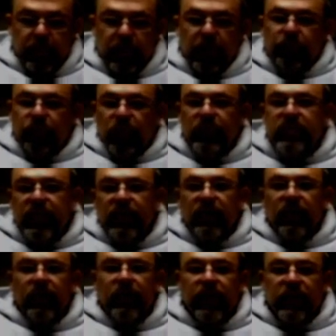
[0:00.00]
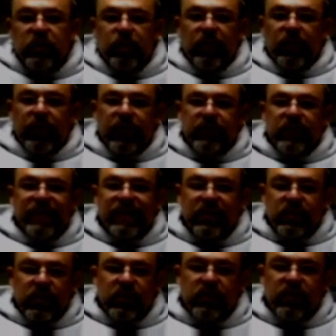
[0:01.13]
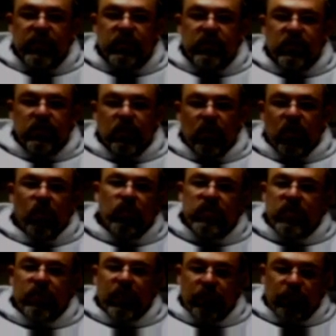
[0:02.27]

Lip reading: a frontier experience and the existence always of a